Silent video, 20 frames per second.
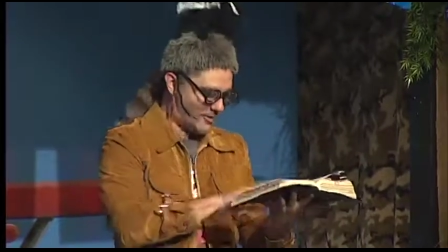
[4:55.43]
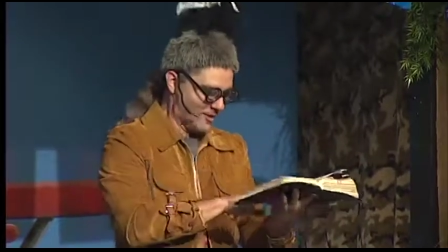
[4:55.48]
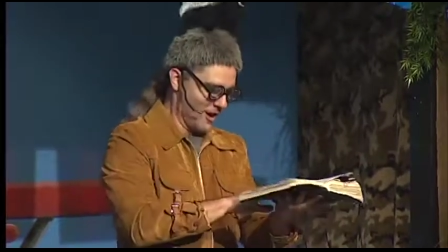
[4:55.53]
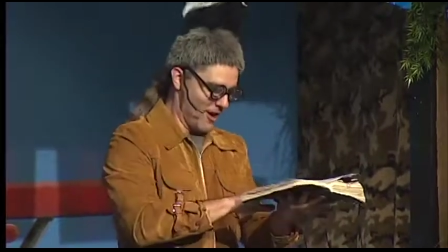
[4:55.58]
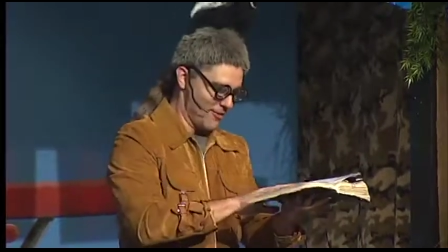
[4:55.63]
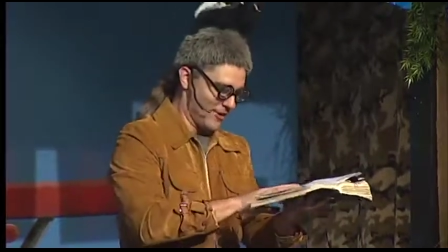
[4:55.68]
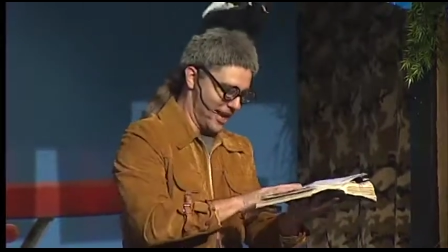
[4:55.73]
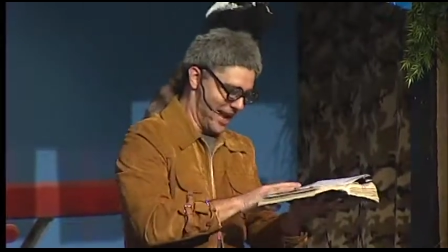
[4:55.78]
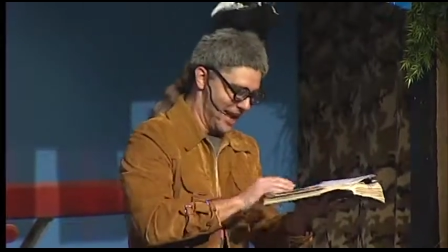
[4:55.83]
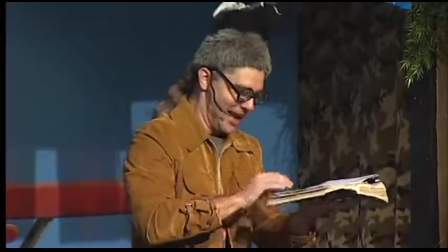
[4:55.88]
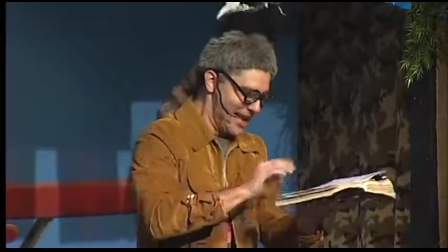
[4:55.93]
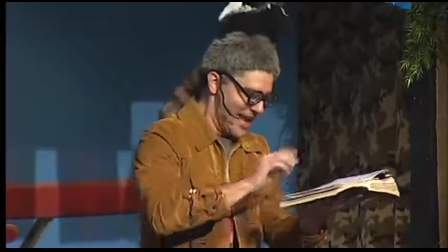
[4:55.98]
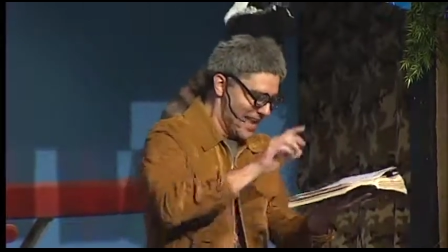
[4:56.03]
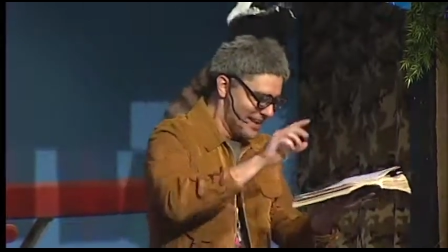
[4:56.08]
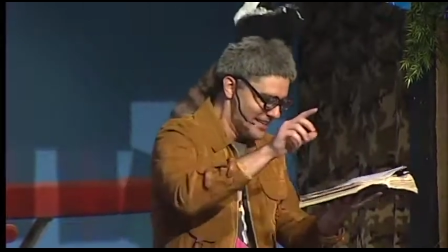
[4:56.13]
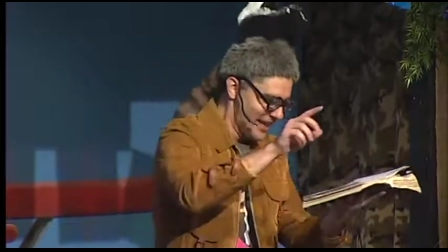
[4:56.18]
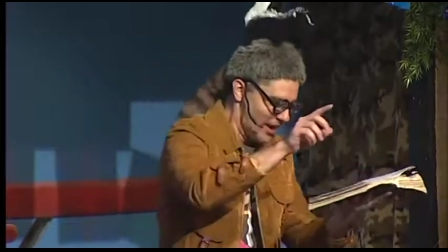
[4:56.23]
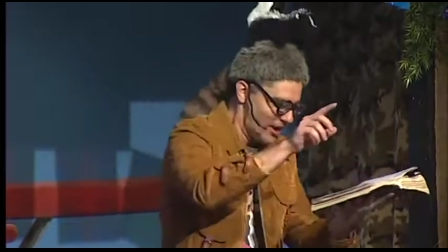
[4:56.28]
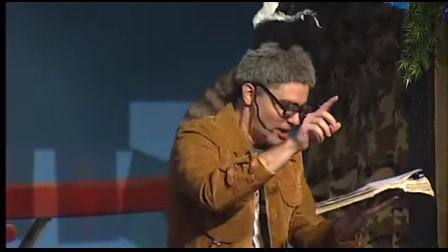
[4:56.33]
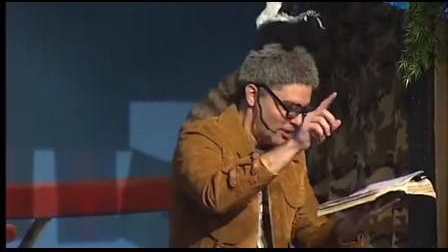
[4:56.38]
Okay,
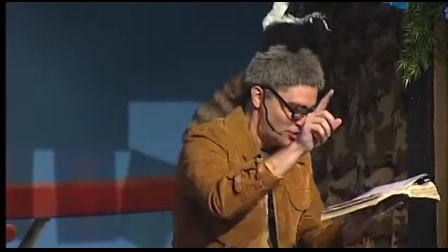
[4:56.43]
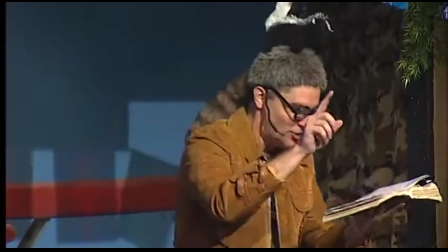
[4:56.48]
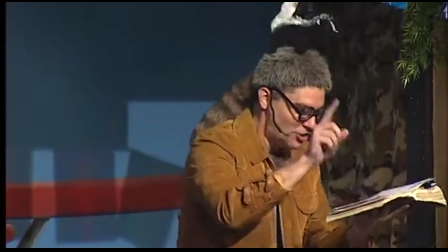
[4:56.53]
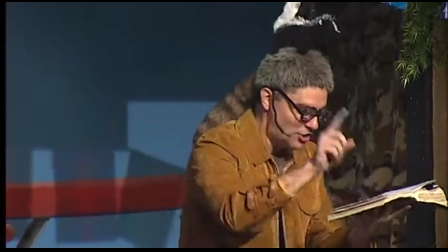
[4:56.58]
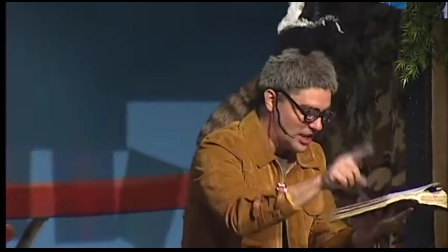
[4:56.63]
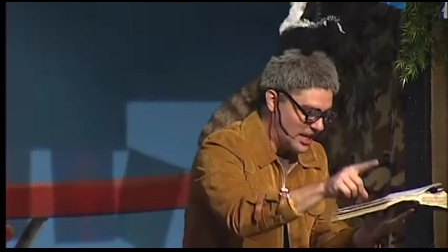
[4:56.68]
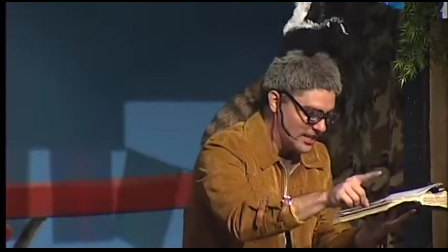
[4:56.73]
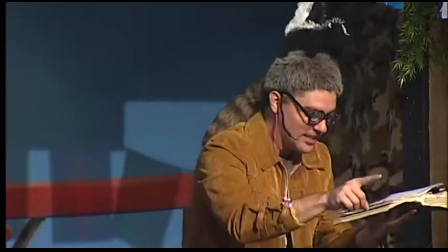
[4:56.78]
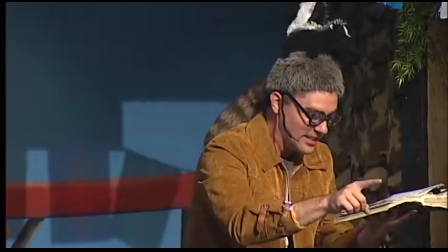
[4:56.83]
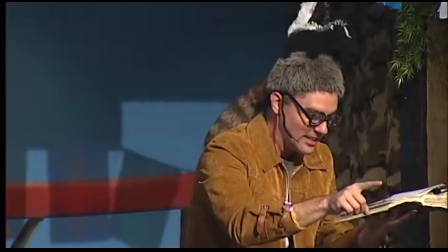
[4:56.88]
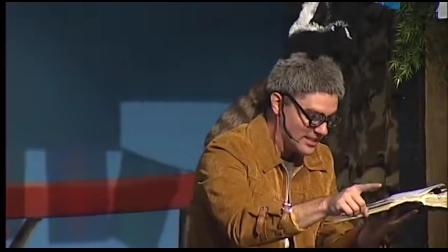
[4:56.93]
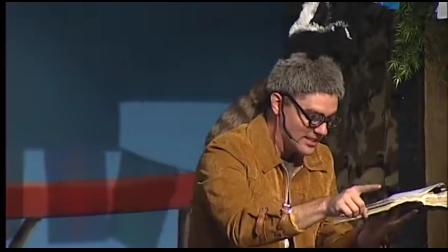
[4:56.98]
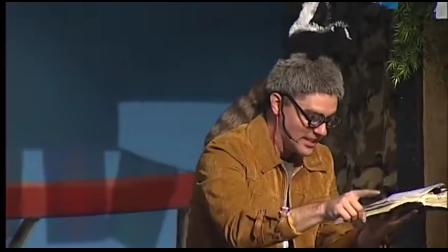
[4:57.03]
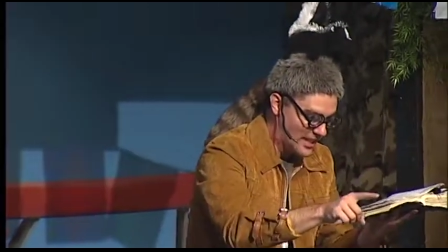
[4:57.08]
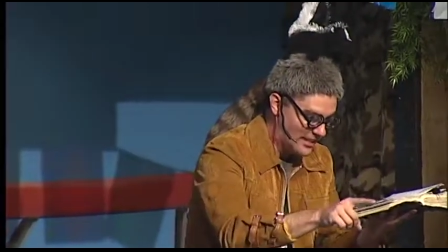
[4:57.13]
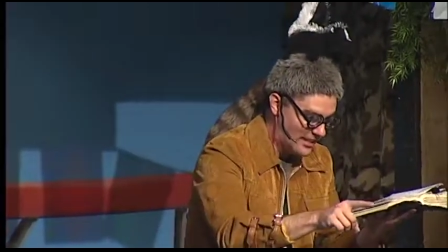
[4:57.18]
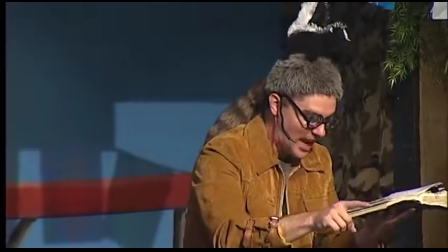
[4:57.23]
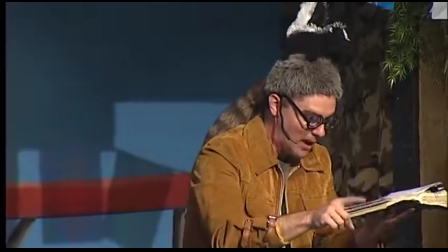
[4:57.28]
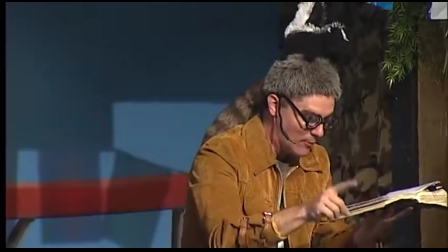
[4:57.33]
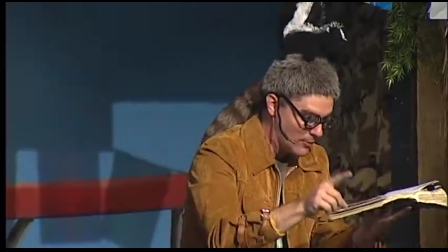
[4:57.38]
now Jesus
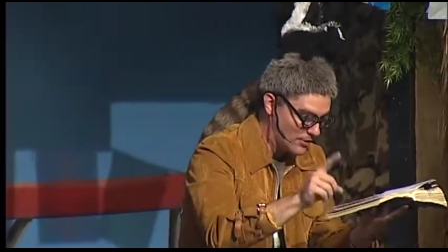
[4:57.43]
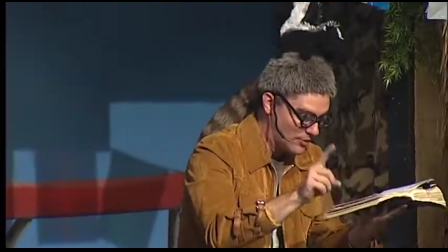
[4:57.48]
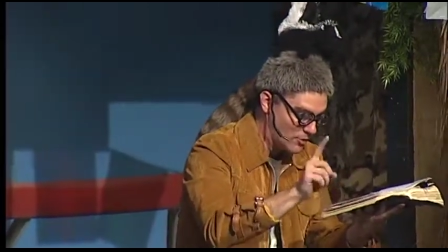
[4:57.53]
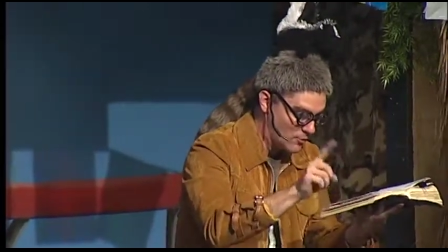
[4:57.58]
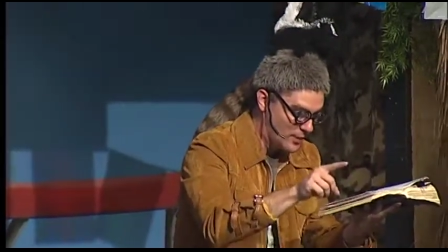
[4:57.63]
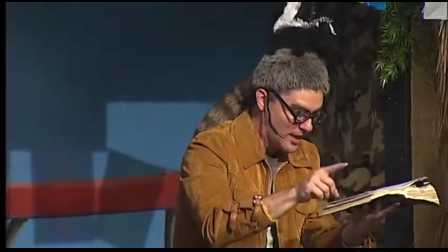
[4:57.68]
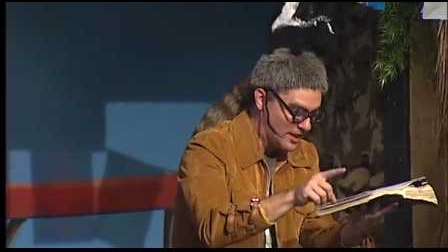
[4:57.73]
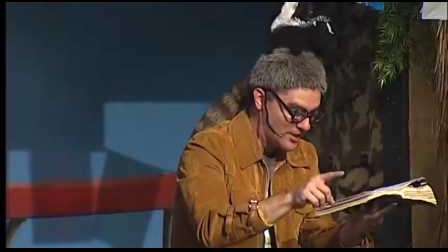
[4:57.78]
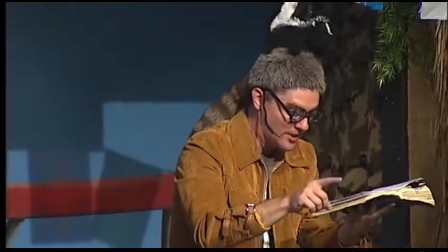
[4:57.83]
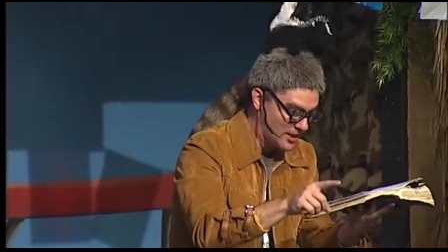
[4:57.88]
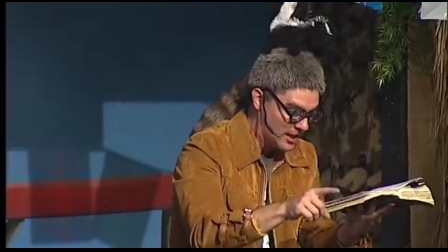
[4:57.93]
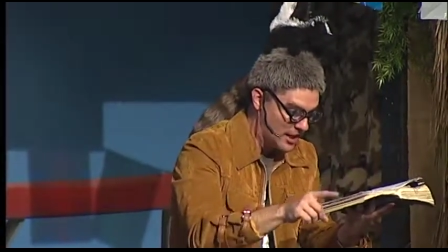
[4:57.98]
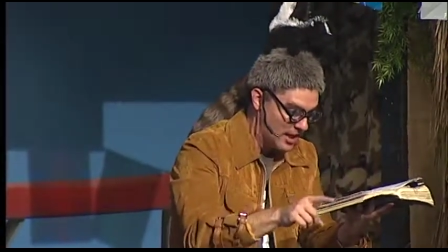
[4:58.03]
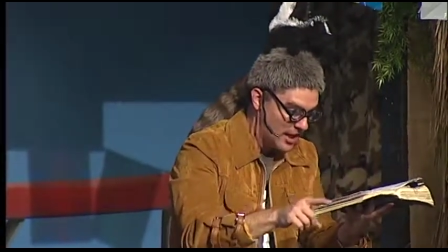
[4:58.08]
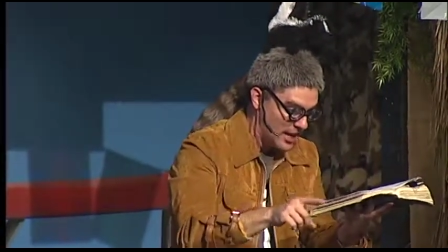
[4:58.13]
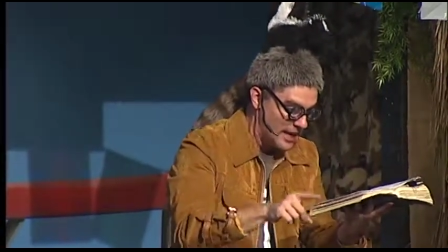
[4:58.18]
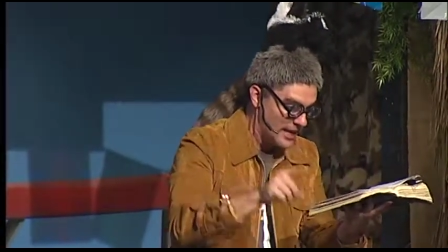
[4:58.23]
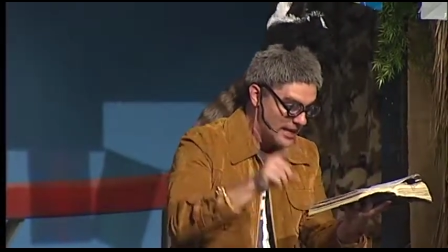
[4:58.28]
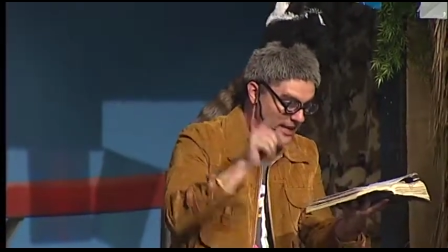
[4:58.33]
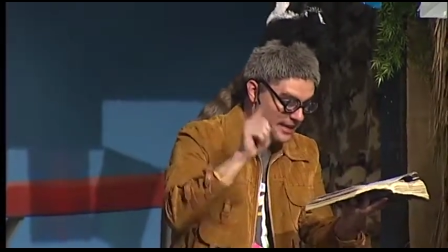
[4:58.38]
said that was the reason
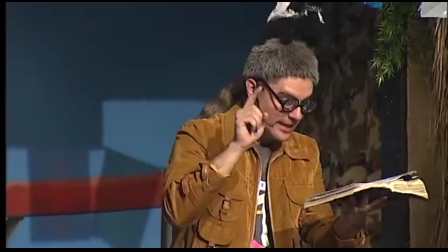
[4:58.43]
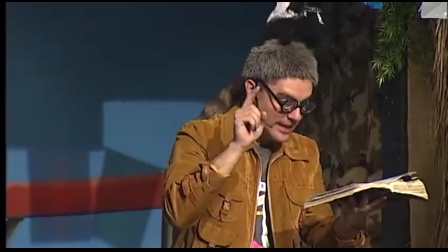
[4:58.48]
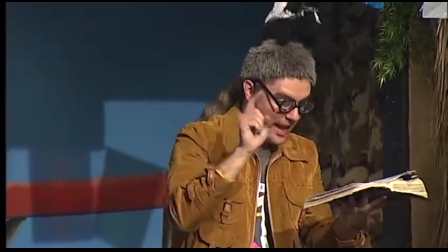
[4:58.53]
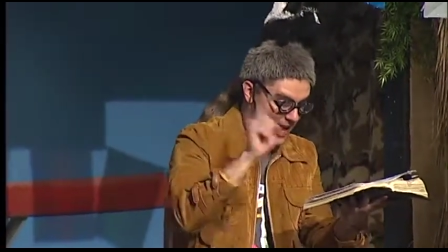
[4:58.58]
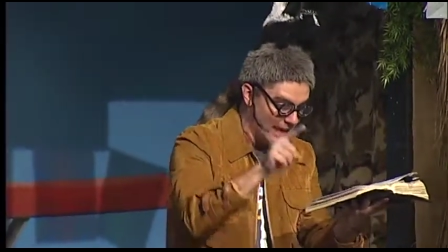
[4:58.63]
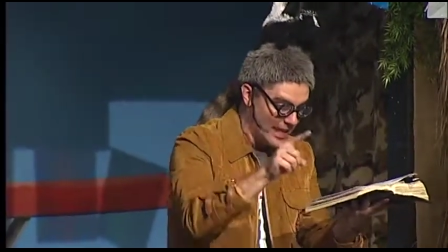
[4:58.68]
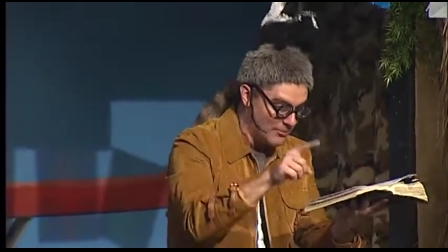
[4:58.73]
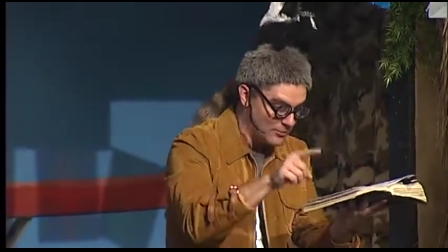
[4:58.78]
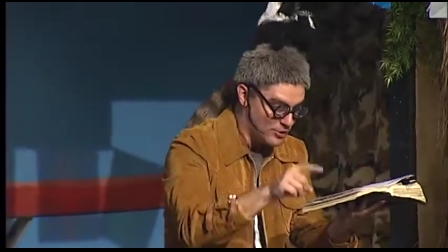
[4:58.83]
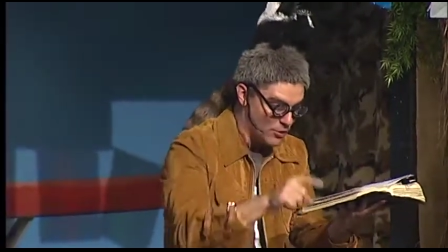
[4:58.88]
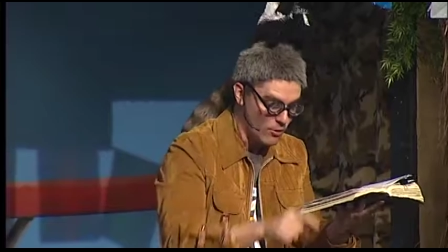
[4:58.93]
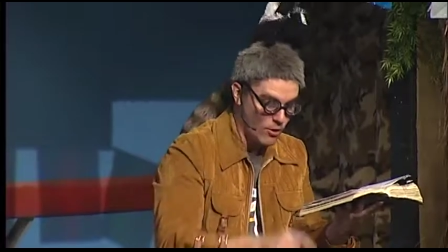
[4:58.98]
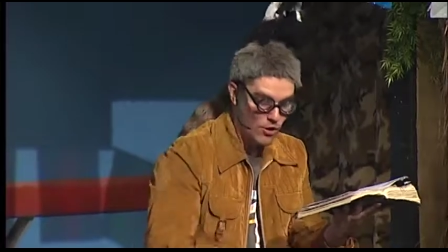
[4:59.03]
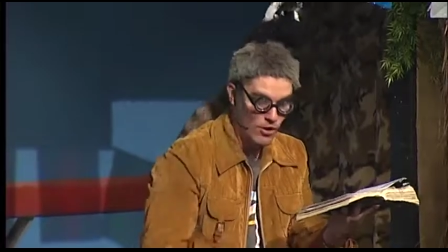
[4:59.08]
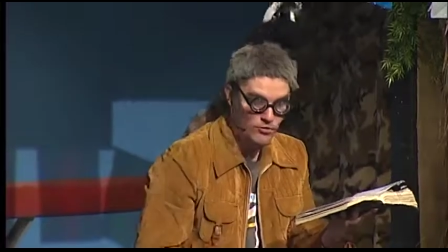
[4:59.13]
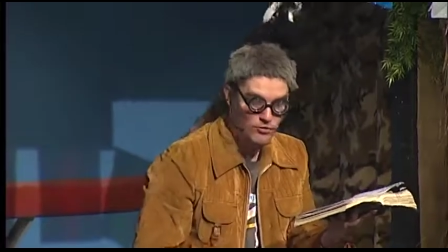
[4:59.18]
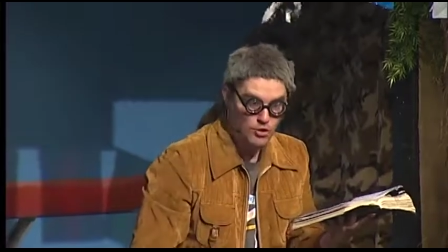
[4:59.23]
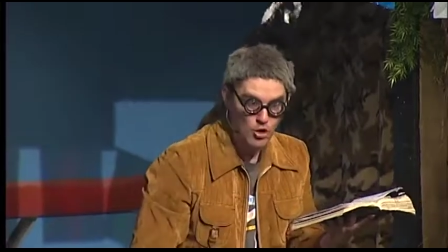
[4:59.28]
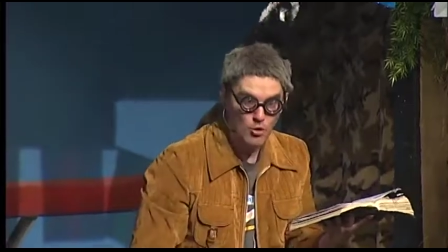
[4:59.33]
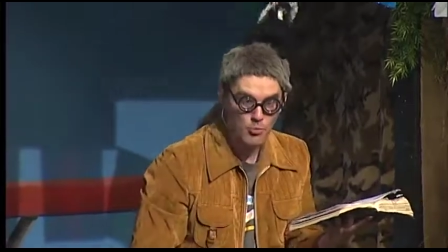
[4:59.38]
he came to
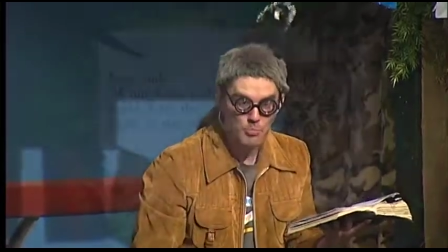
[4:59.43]
earth to